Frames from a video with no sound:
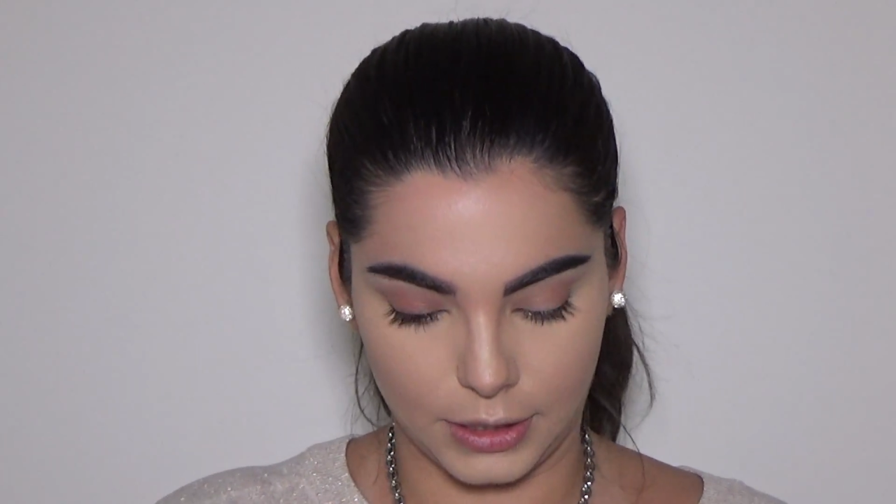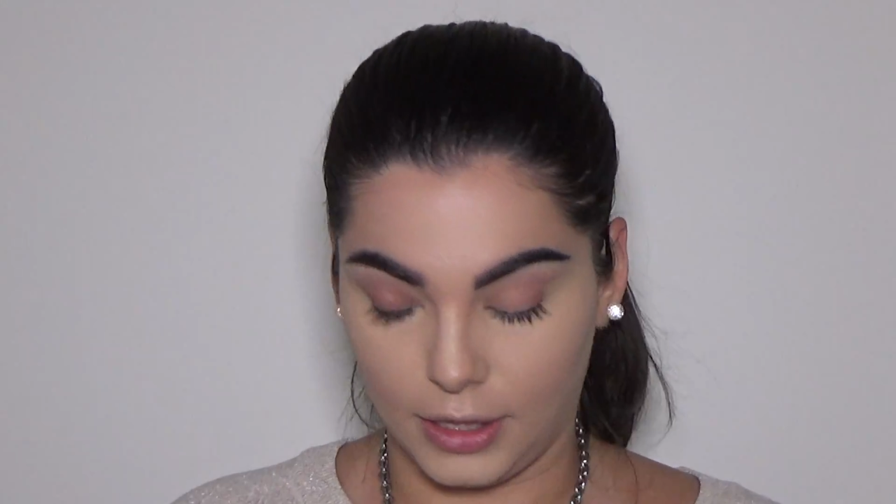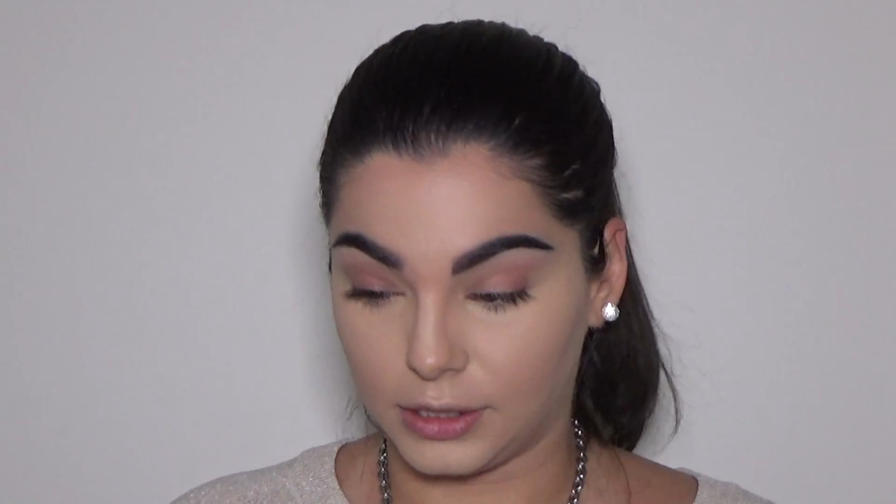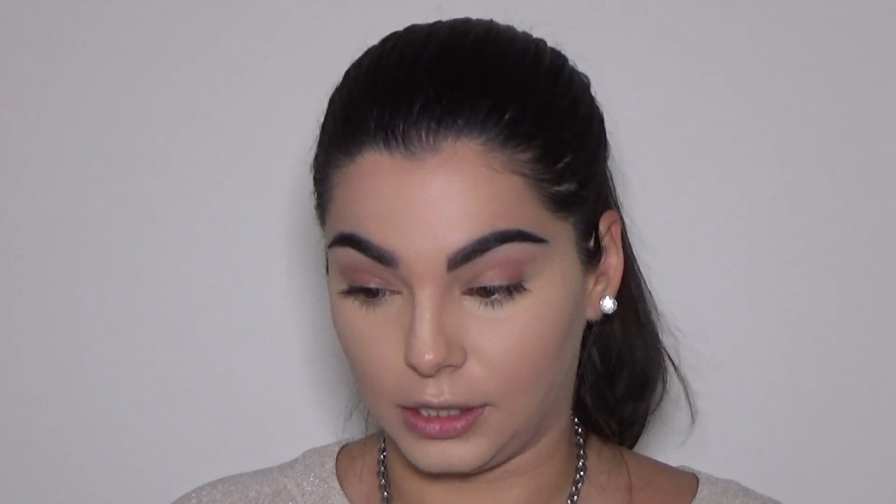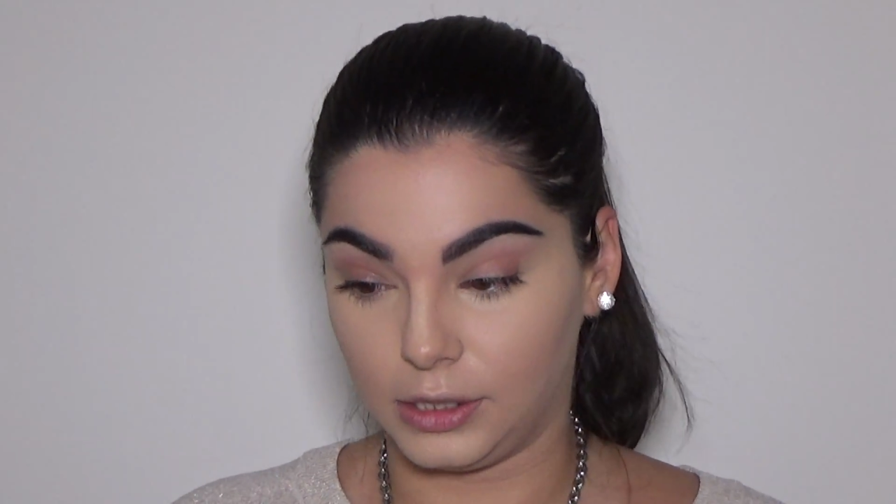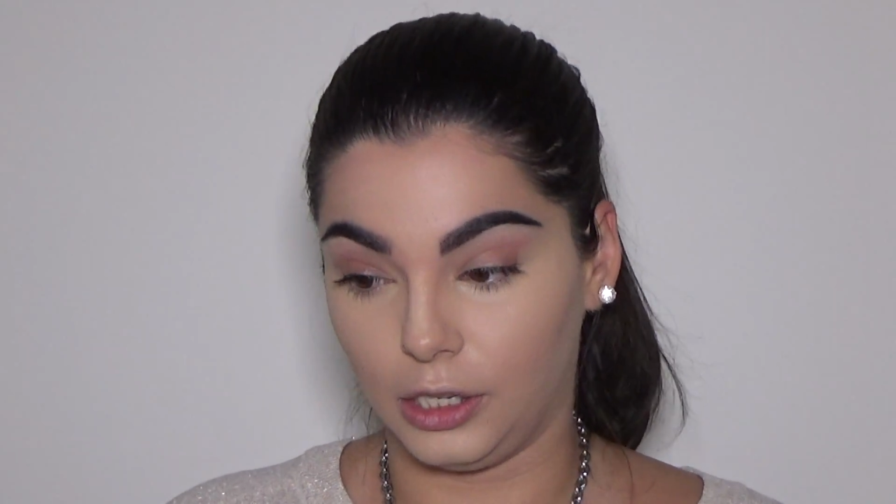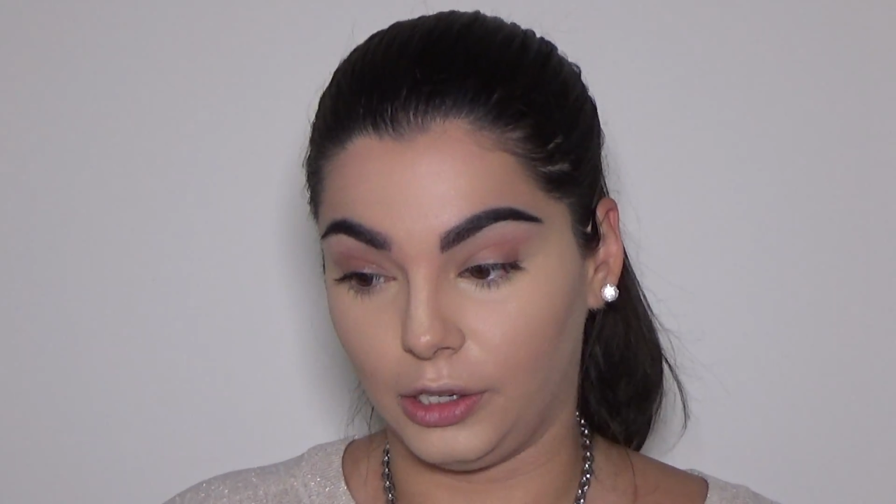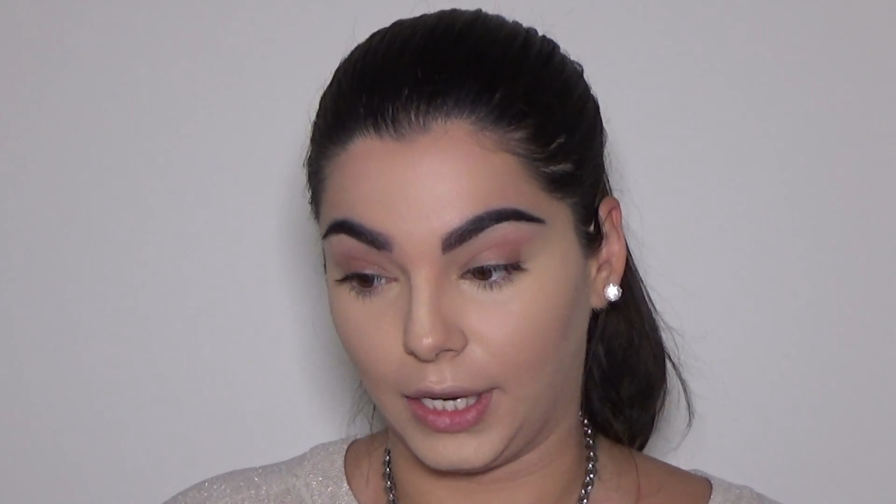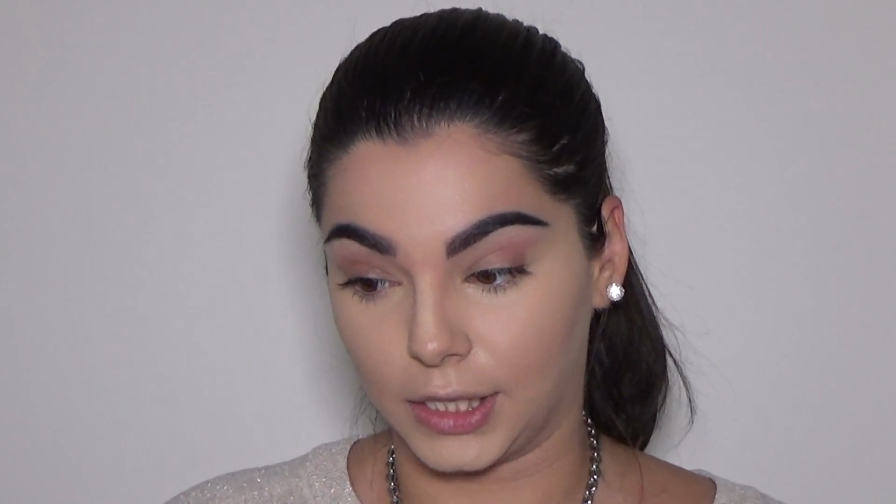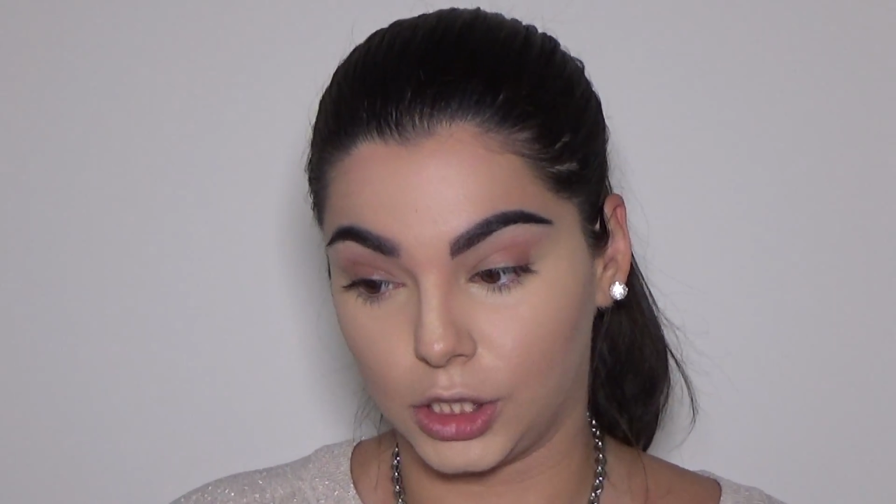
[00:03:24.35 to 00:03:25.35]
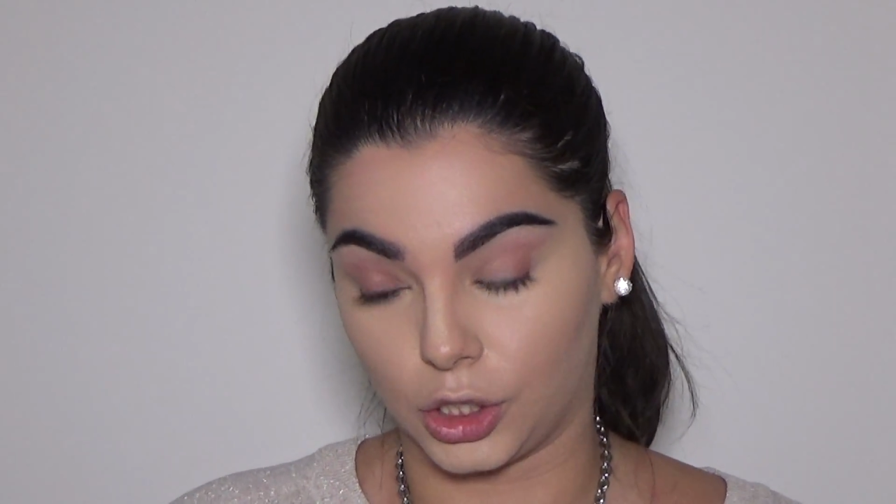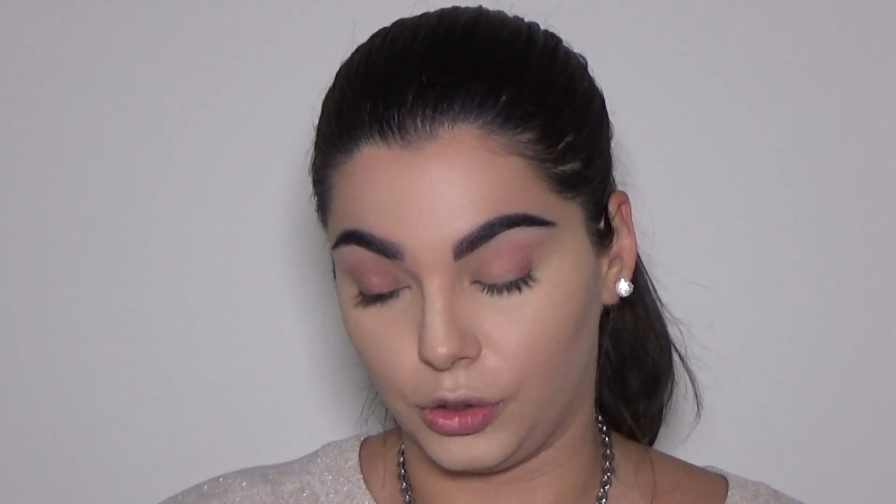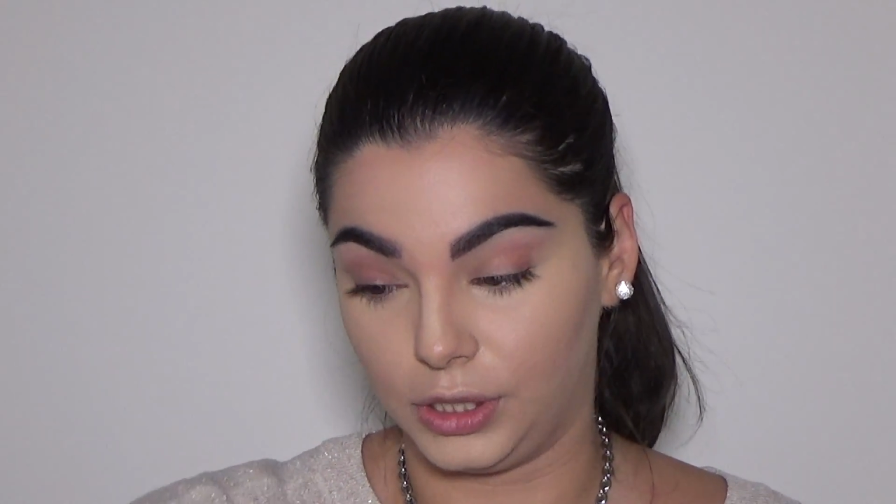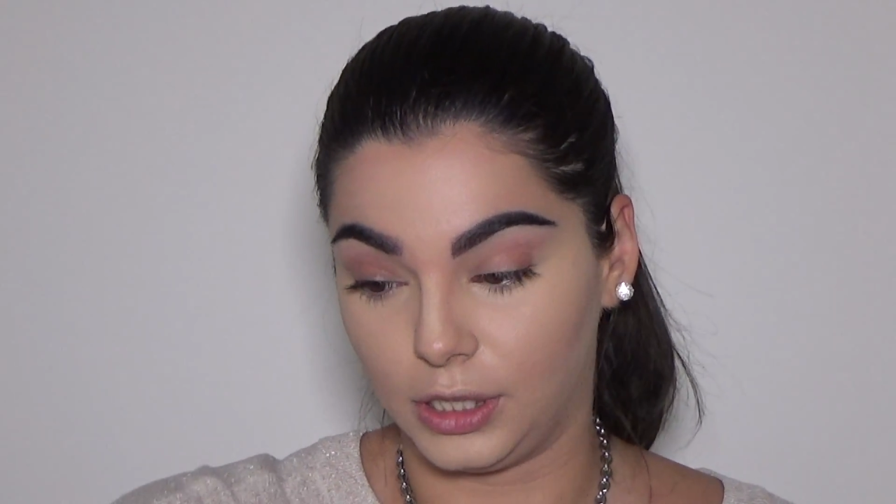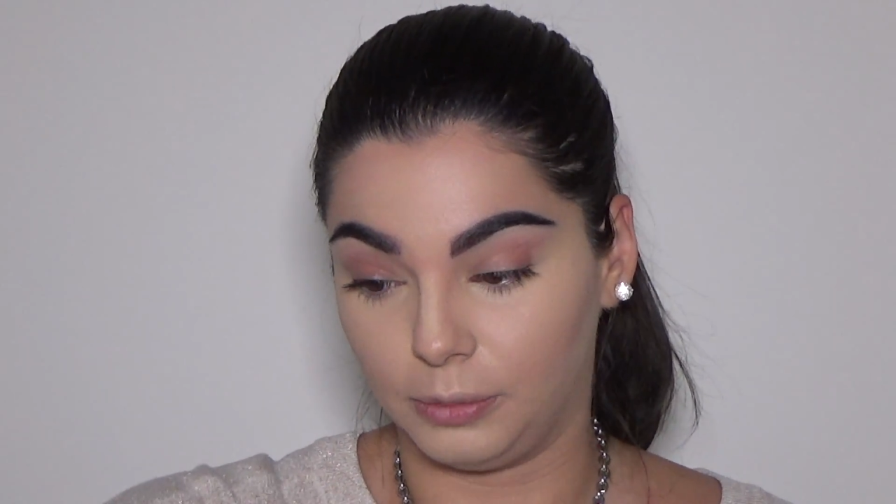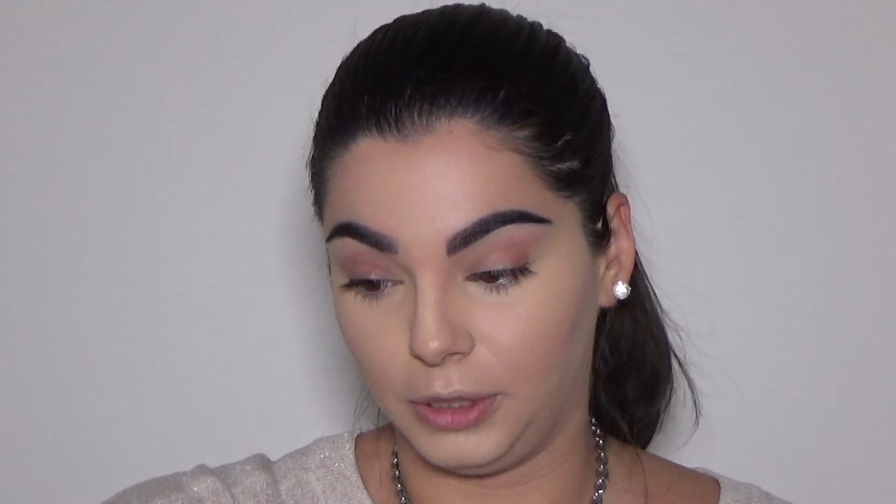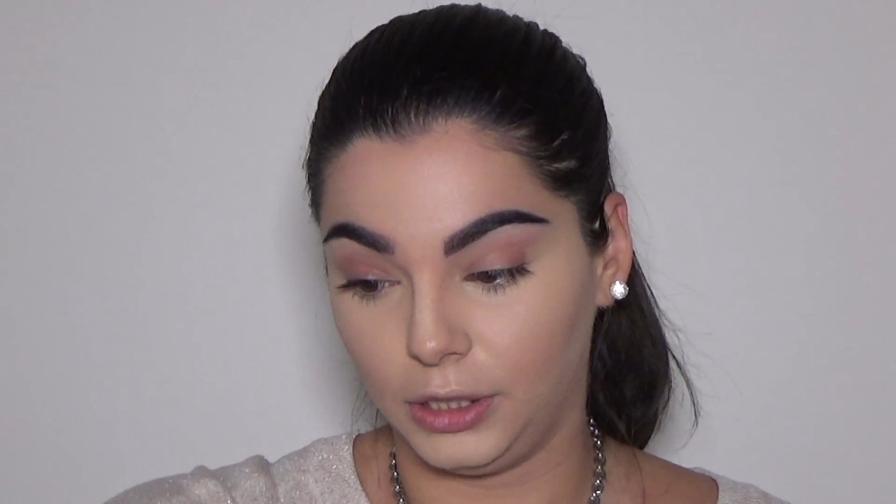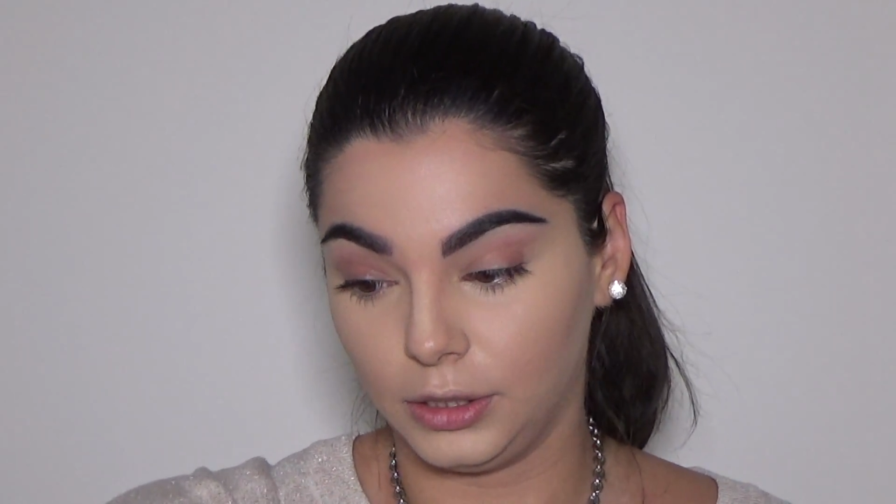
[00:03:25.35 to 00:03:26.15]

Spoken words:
this concealer likes to crease on me,